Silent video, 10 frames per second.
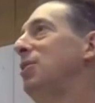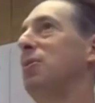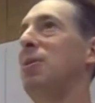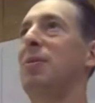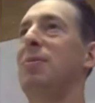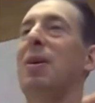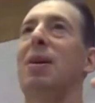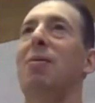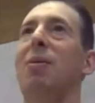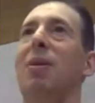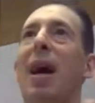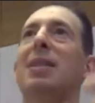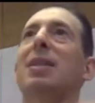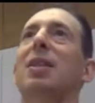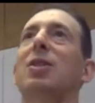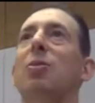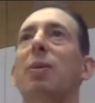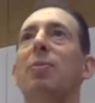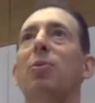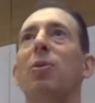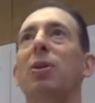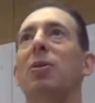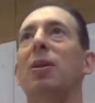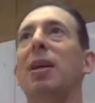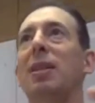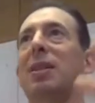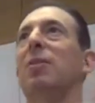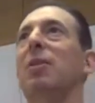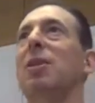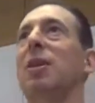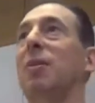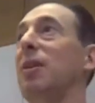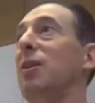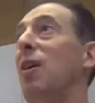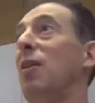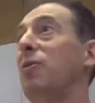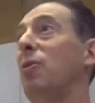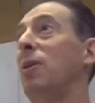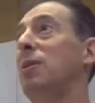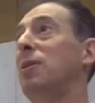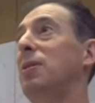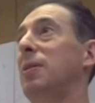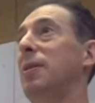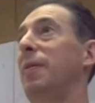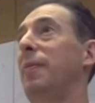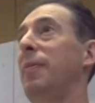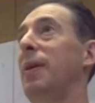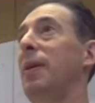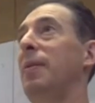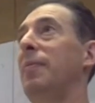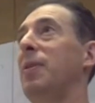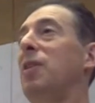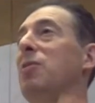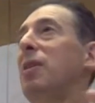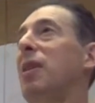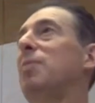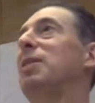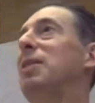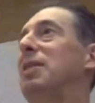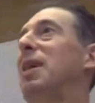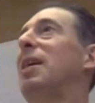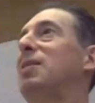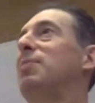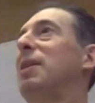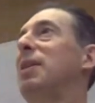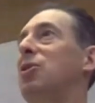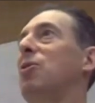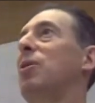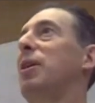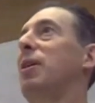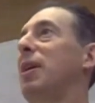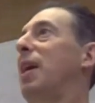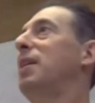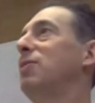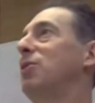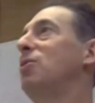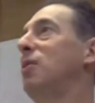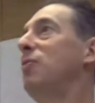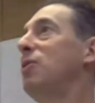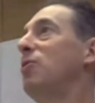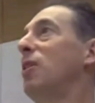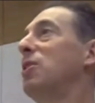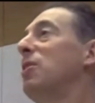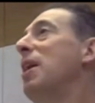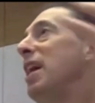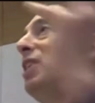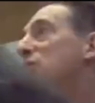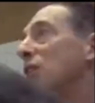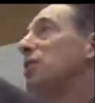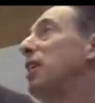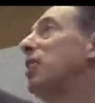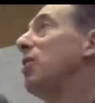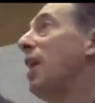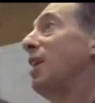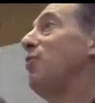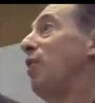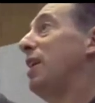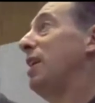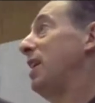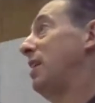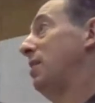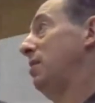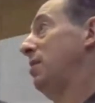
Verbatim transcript: you can relax at the swimming pool, you can get to know each other on the golf course. Country club is designed to be an extraordinary kind of social infrastructure. It's just that you're not invited in,